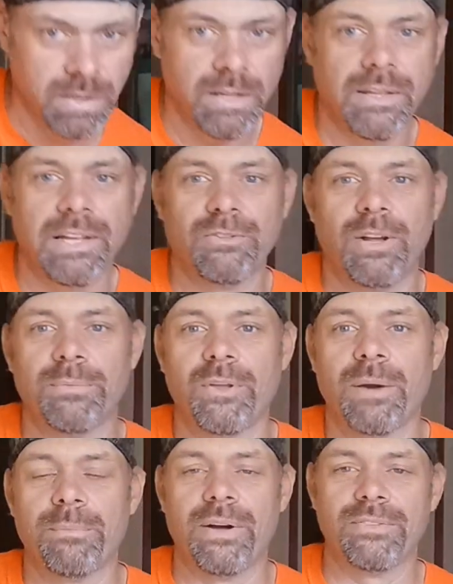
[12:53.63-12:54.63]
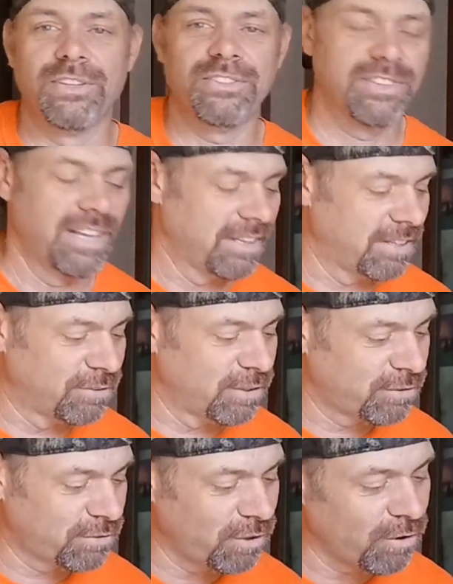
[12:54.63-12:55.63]
that's what I'm talking about. There's
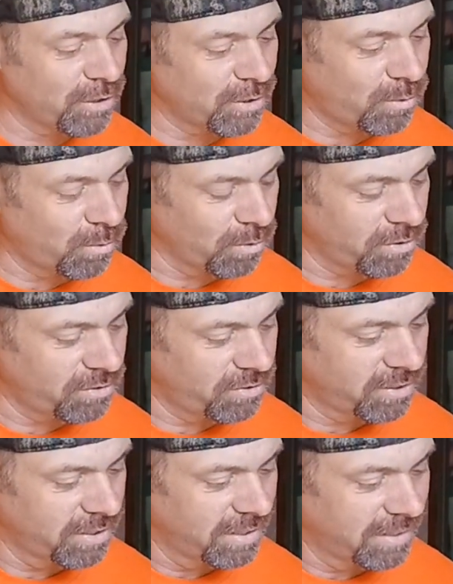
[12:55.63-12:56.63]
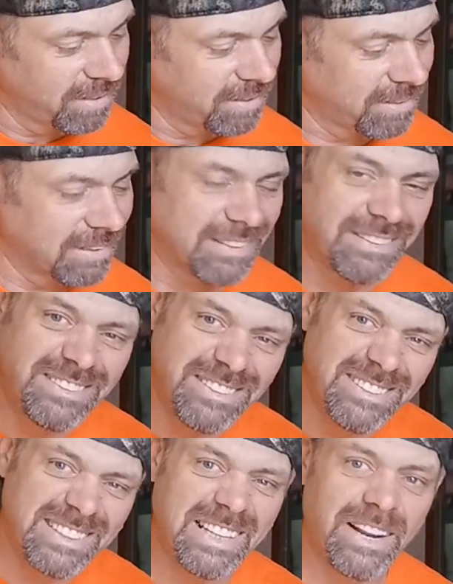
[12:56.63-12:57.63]
just certain chords that
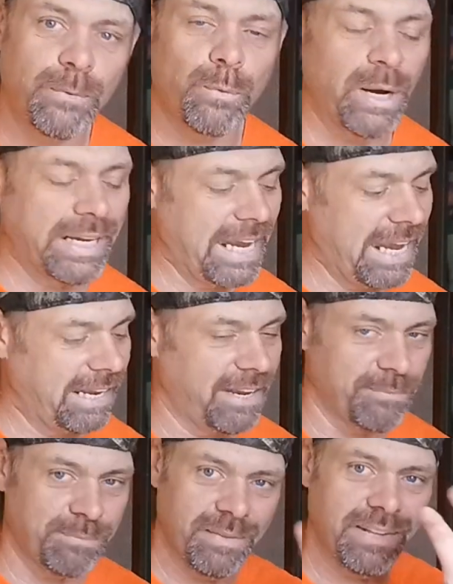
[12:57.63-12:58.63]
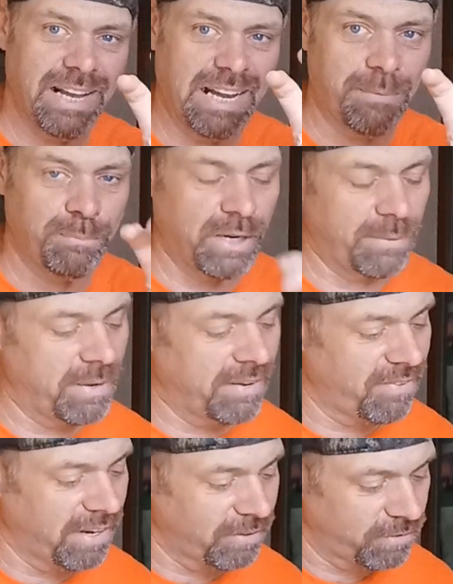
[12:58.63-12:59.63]
just quite can't get. I got pretty big
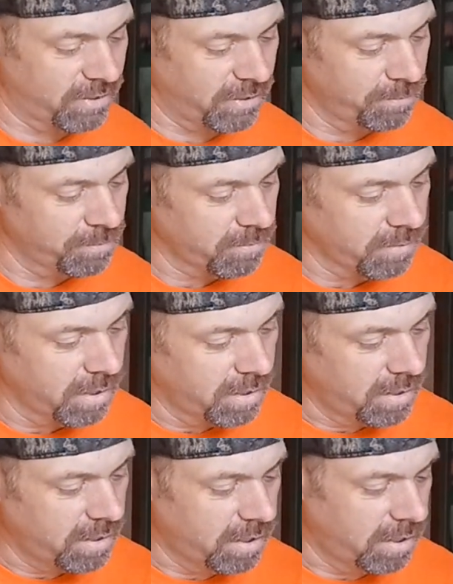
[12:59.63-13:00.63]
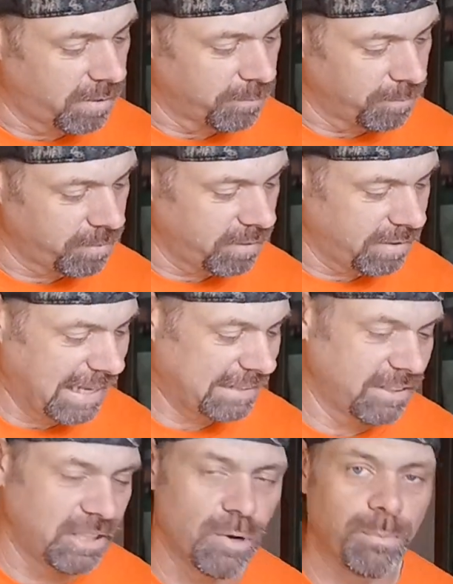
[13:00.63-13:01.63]
fingers though. Not
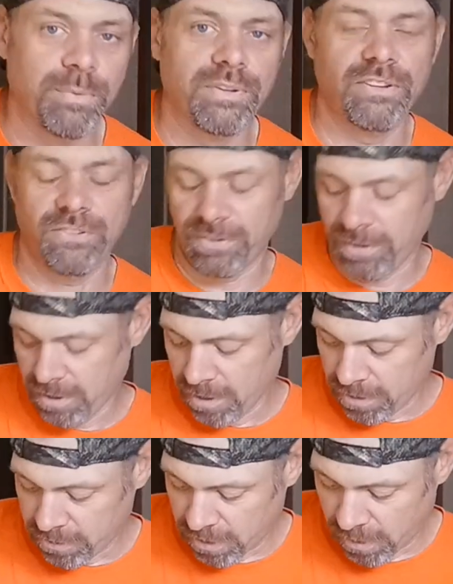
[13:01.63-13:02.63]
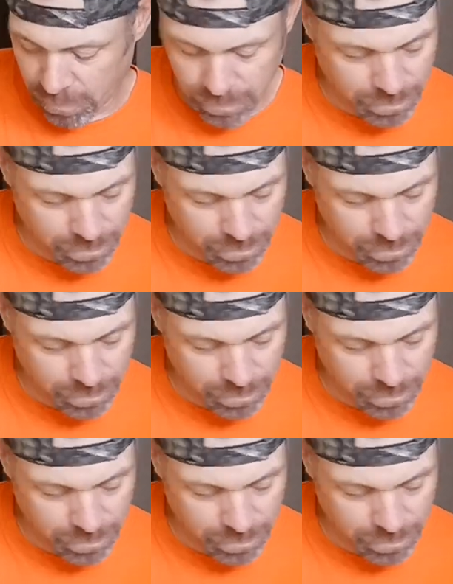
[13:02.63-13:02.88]
in the open position. So